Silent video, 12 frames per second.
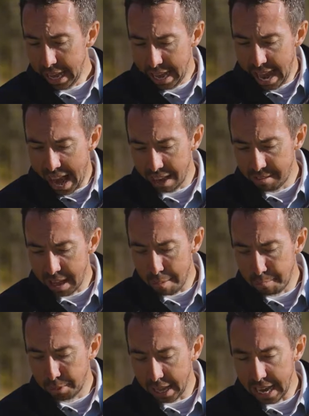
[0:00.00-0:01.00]
it has
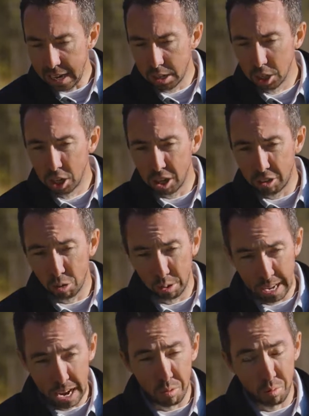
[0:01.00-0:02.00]
that blade look, so a
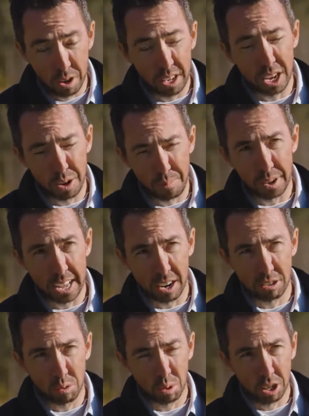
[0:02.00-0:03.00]
lot of really good
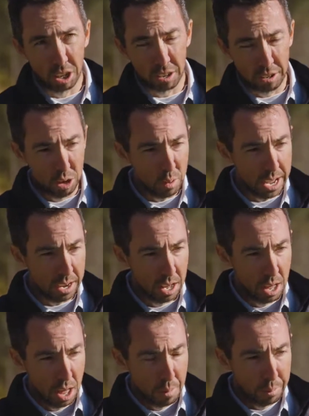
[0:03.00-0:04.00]
players will look to it.
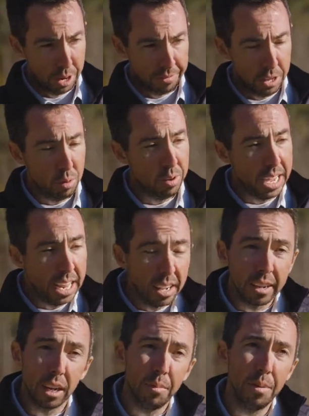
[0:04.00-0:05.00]
But if you need a
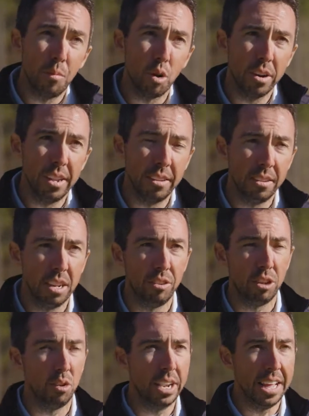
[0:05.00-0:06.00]
little bit more
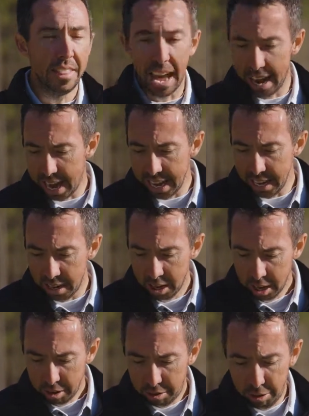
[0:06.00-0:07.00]
distance, you need that height,
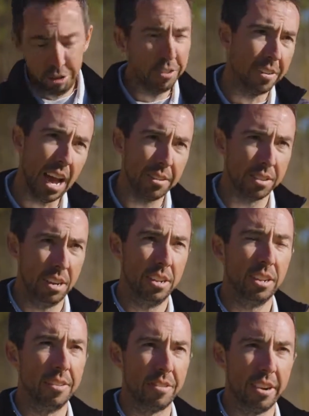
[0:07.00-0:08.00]
225 is going to
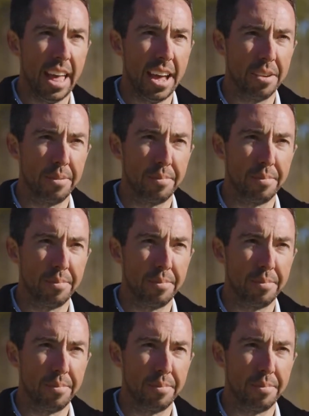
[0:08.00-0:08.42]
deliver that.